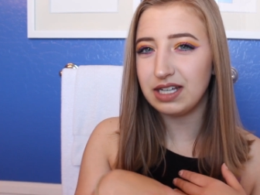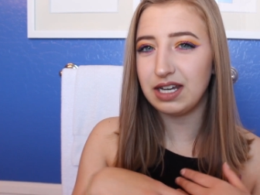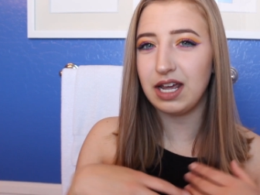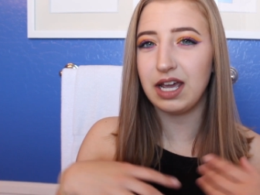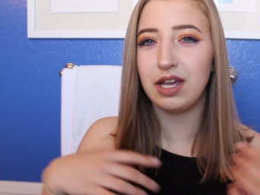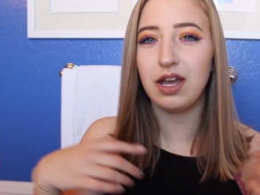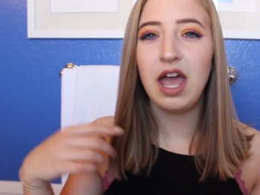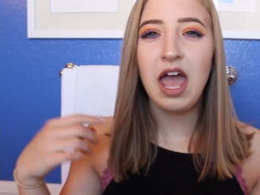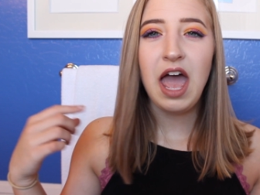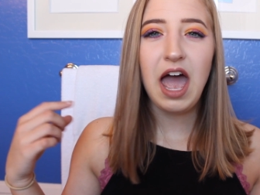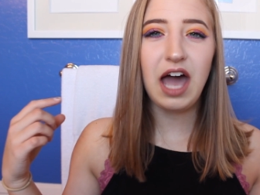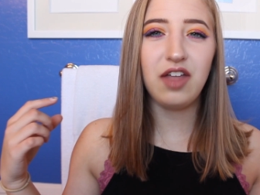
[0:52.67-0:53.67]
and I
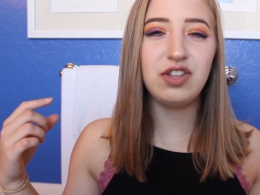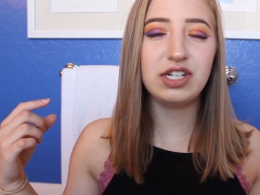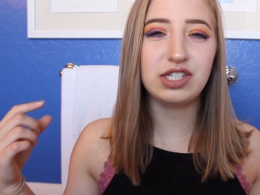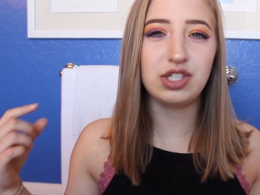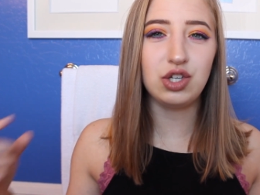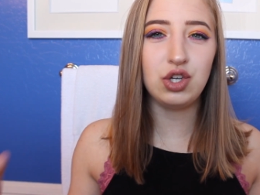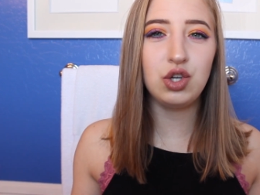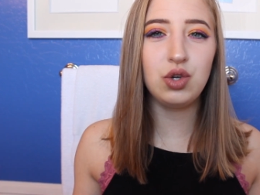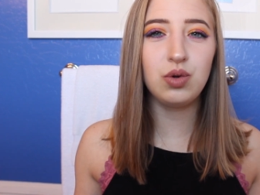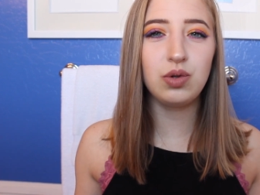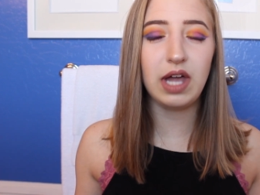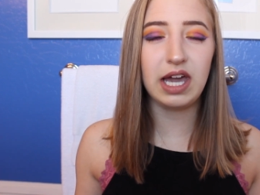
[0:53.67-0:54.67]
had this
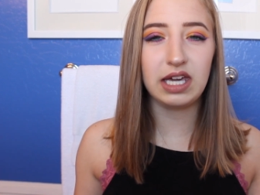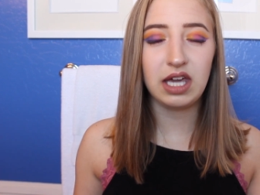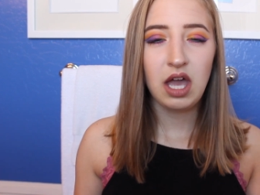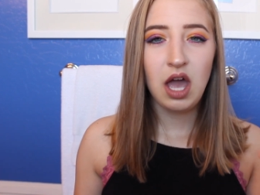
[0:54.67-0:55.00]
new like